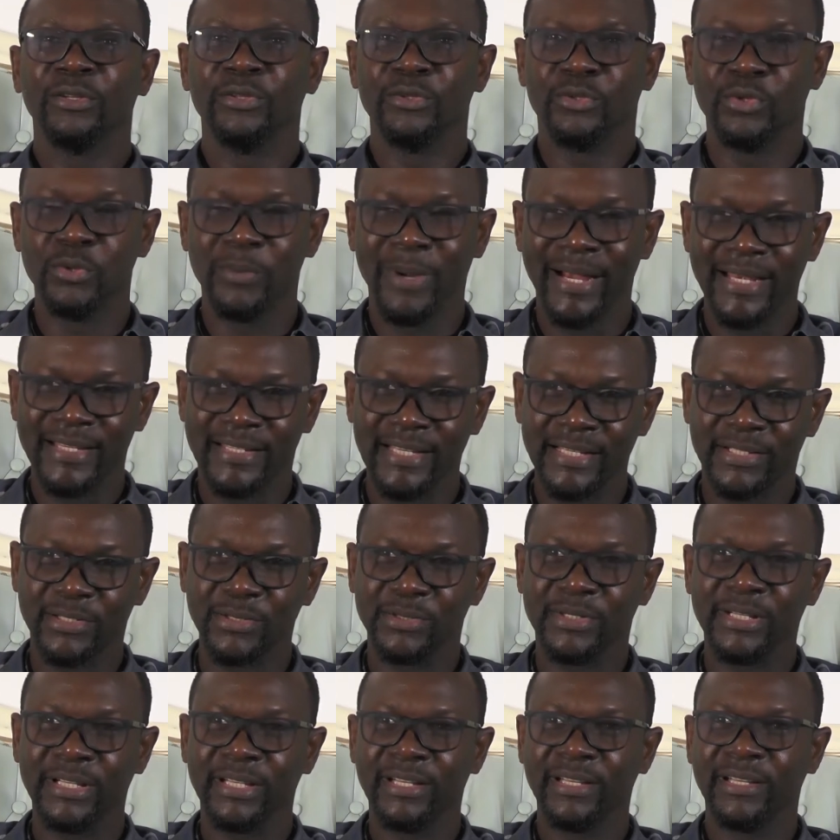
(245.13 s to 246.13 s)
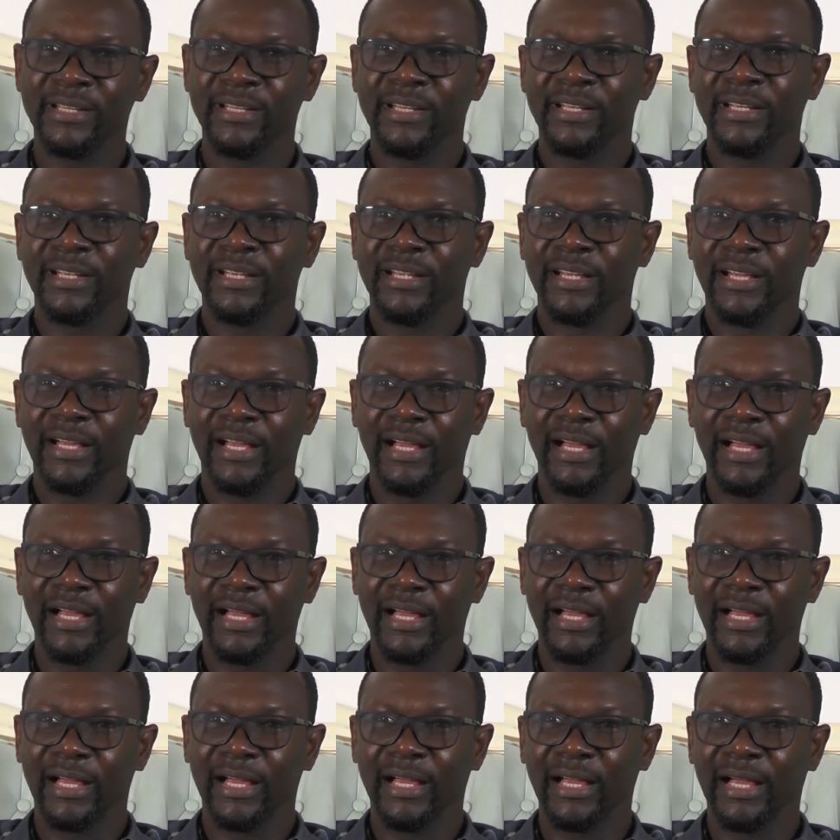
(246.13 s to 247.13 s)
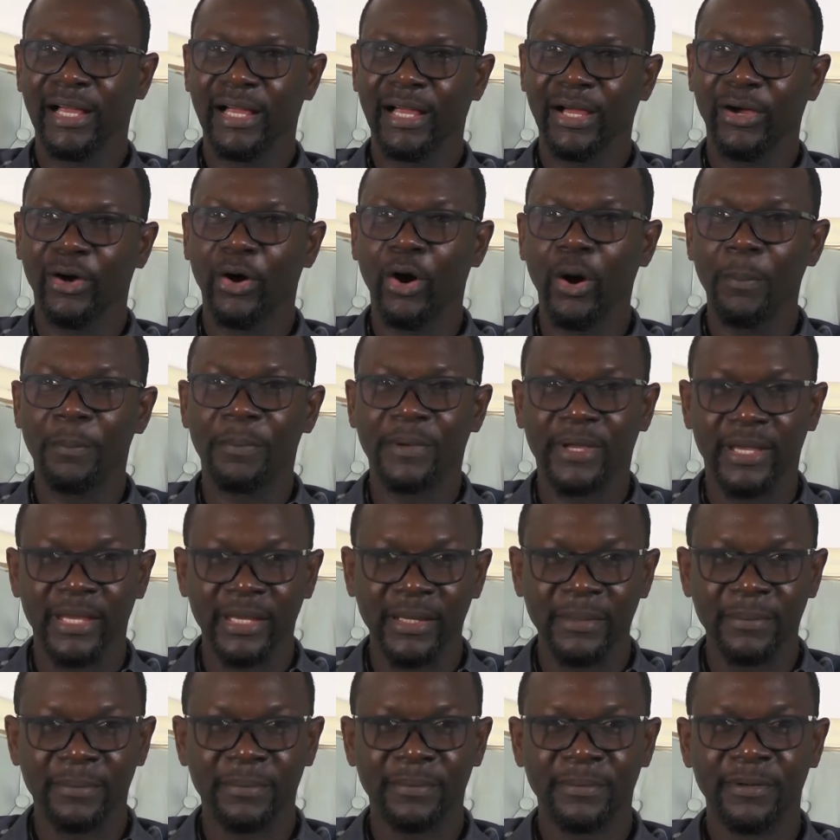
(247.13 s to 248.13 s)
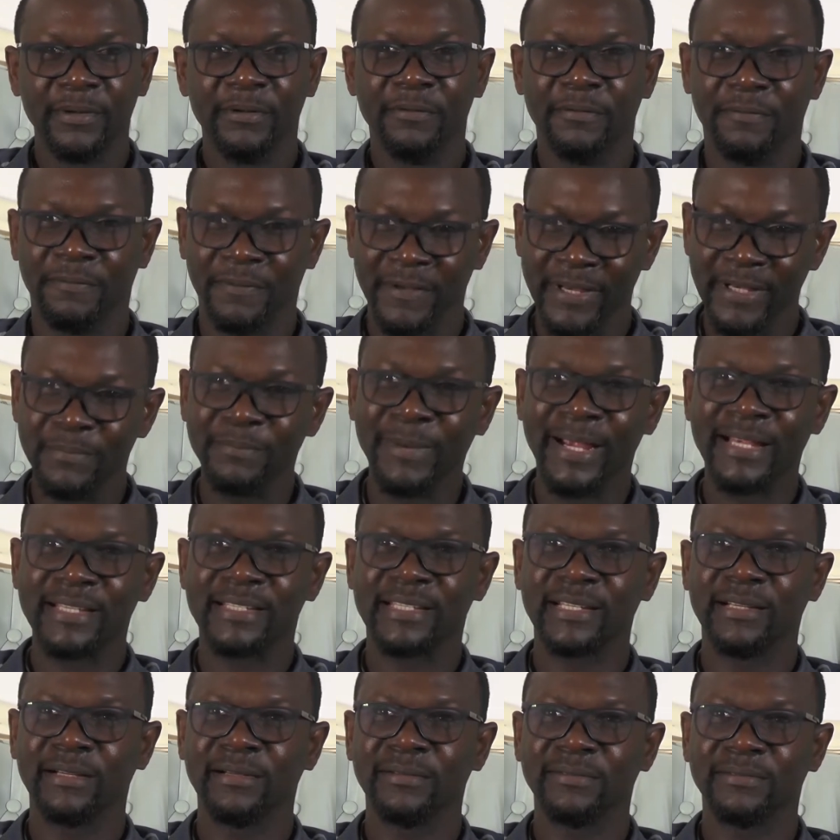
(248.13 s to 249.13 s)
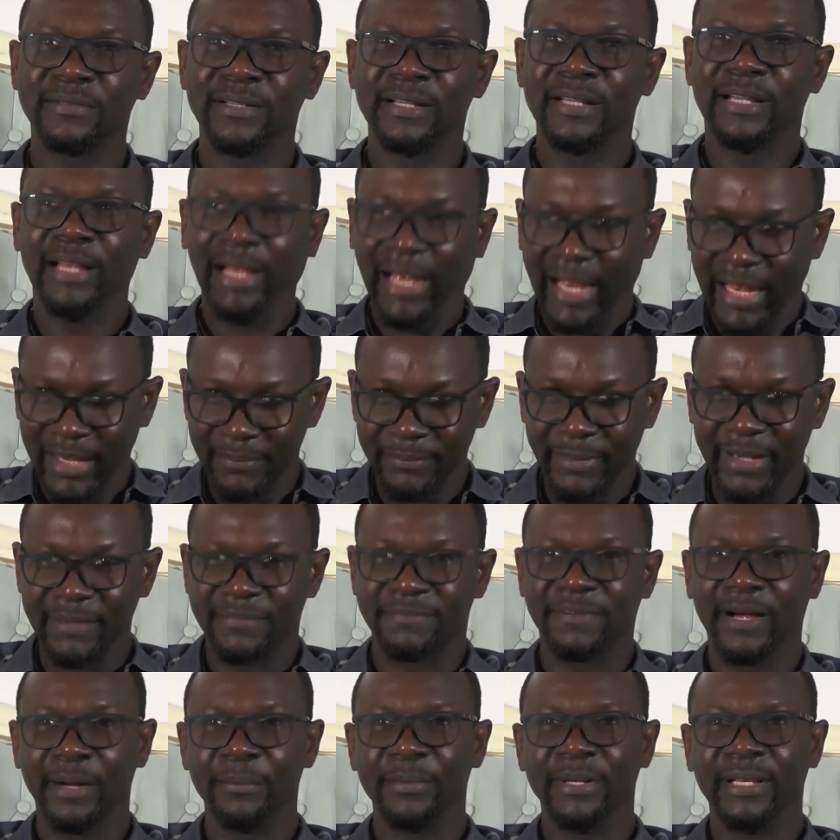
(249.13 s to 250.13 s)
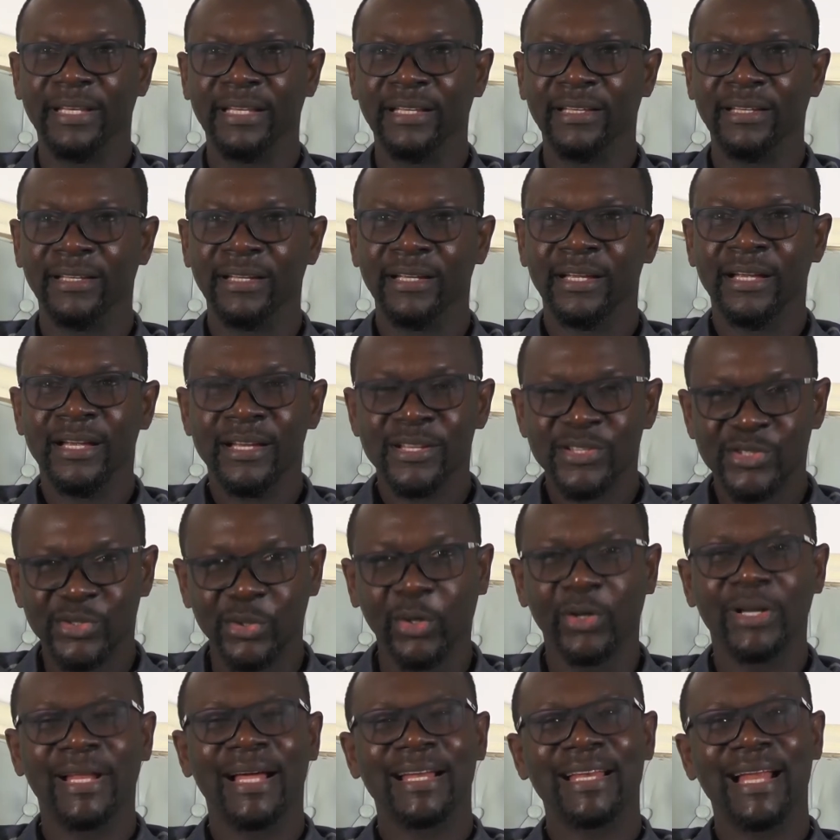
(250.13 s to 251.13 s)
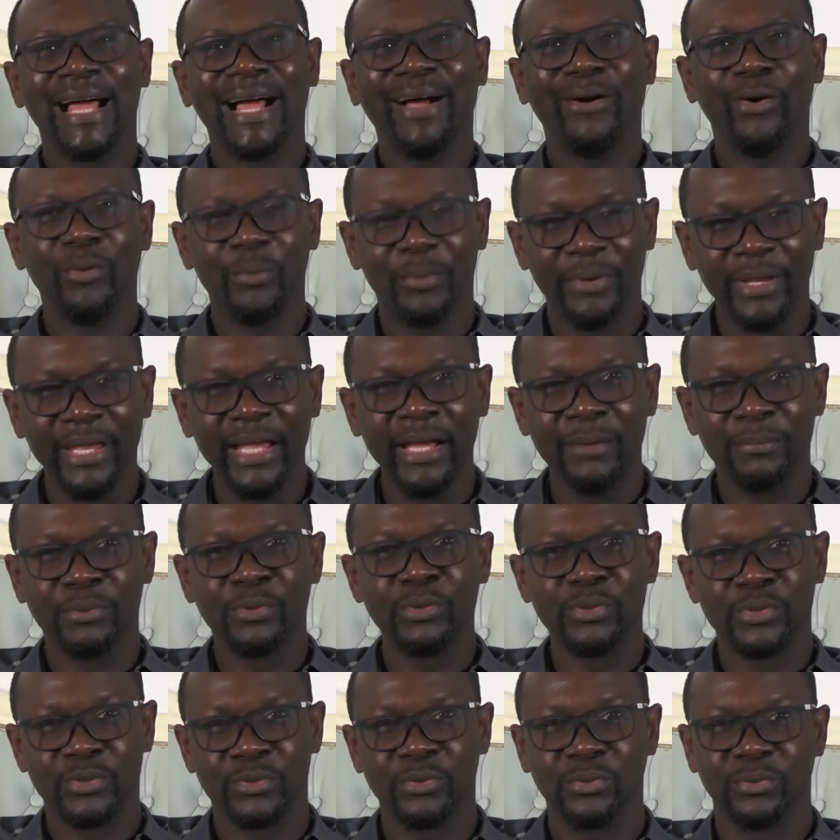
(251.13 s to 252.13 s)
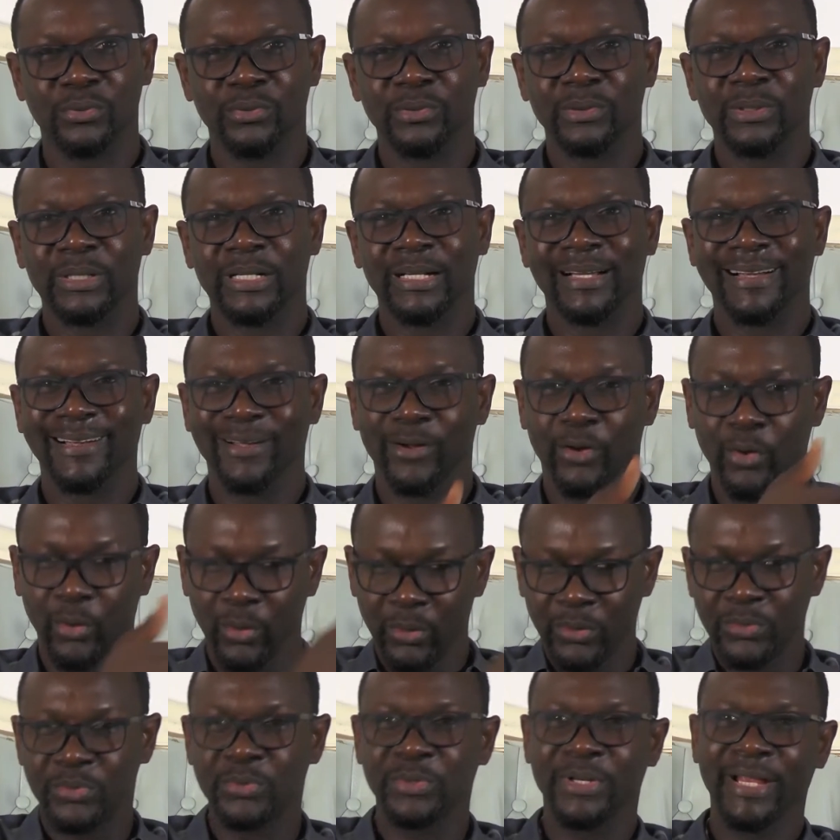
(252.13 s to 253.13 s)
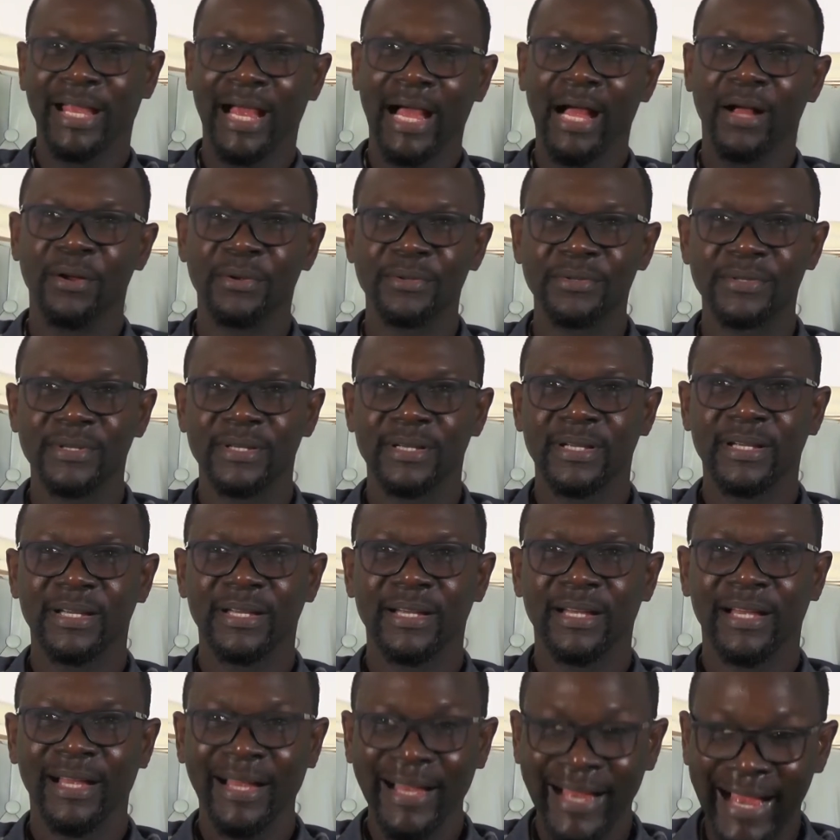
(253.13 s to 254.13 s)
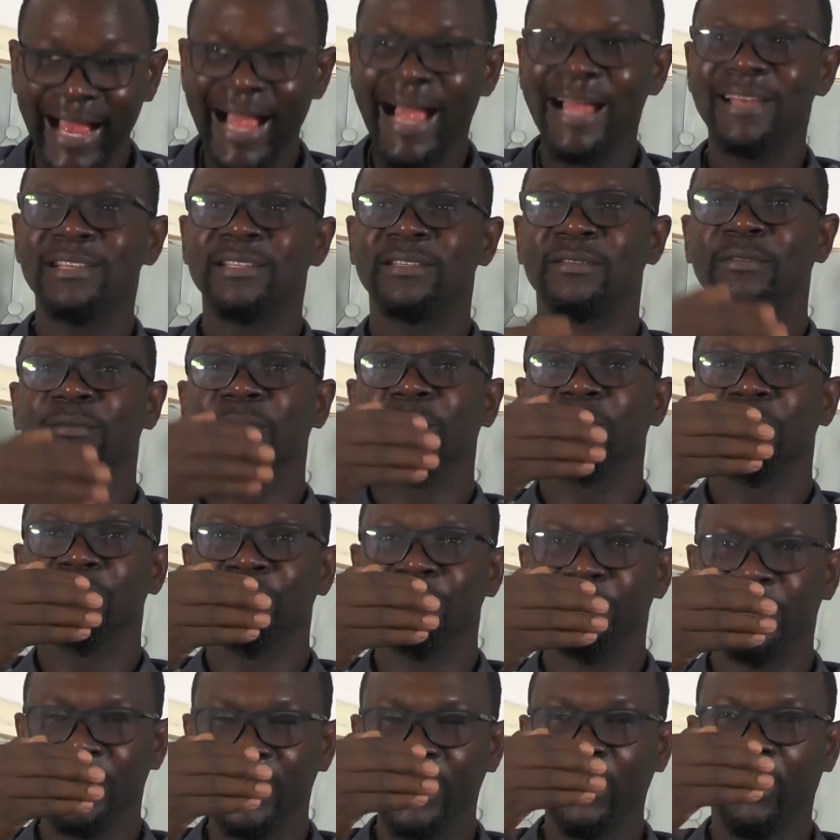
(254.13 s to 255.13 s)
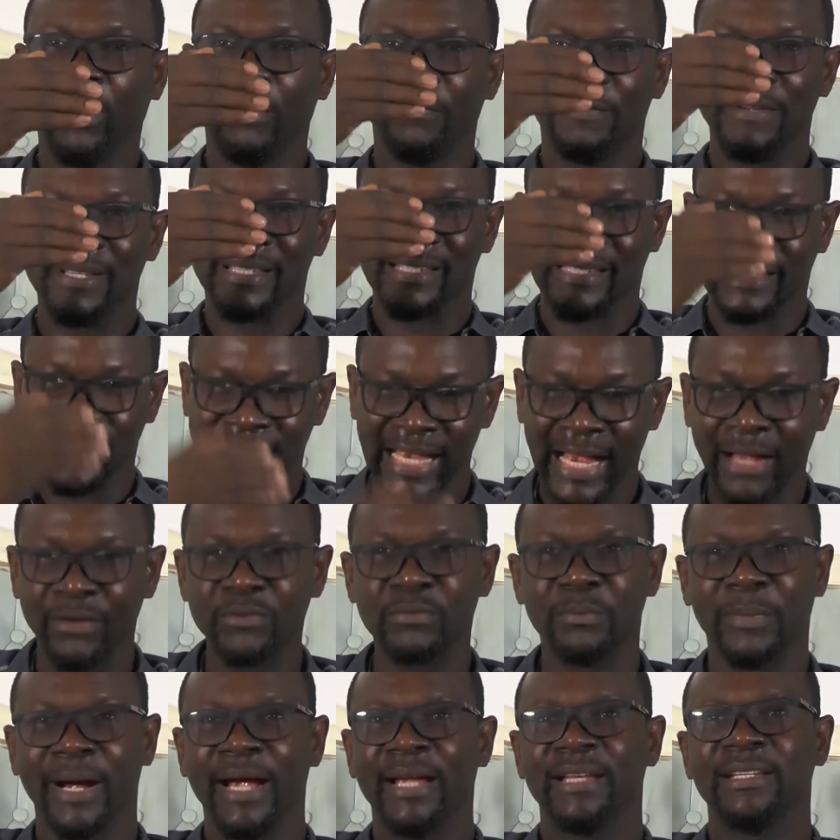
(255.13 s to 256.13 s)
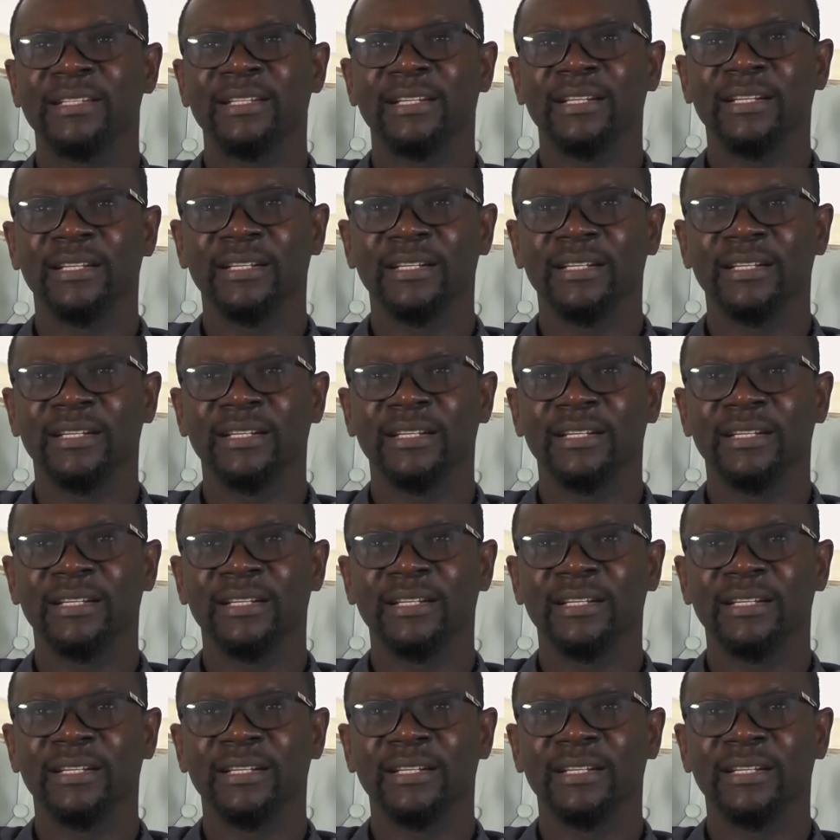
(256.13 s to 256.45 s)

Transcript: do my day-to-day upkeep, feed myself and my family, so that I will be able to go to the house and be of a sound mind